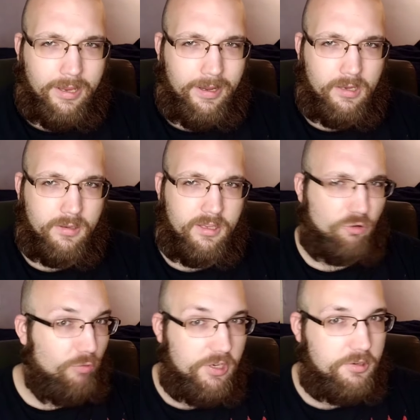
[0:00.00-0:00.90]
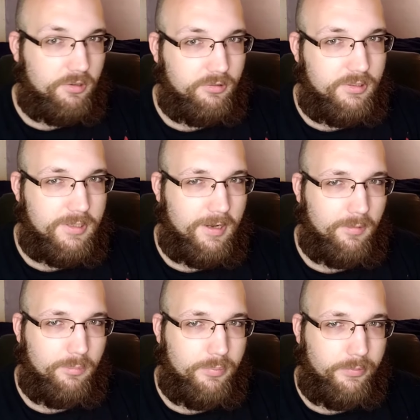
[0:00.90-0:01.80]
in the original
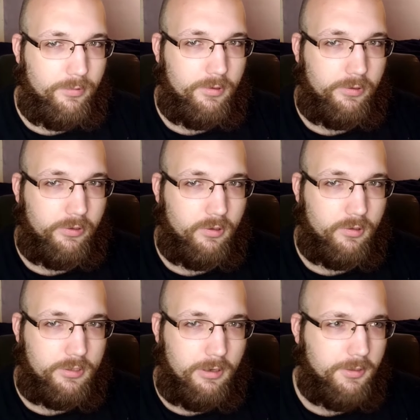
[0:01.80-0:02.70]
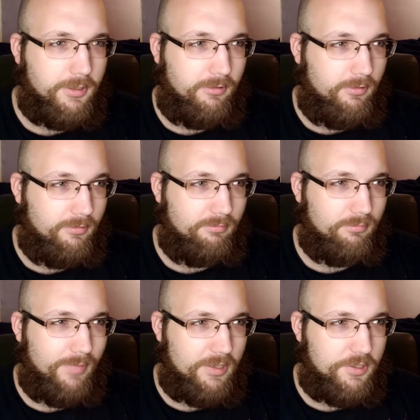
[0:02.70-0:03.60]
dub, Goku
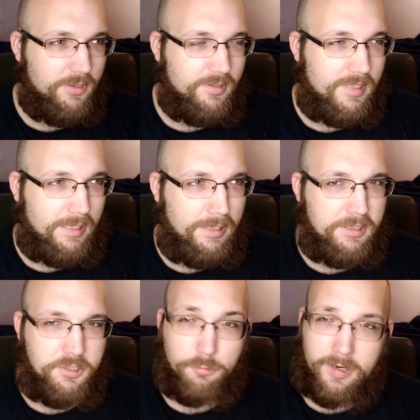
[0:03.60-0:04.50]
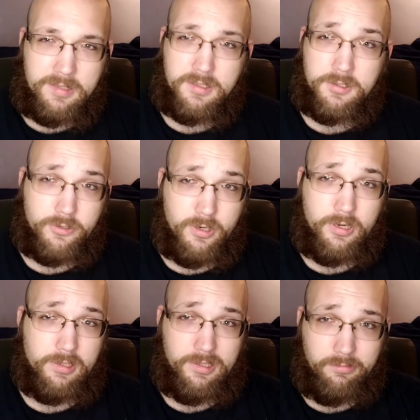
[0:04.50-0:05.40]
mentions that he's twice as
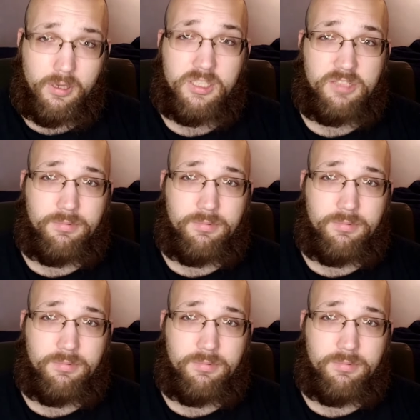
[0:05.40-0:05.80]
strong as he was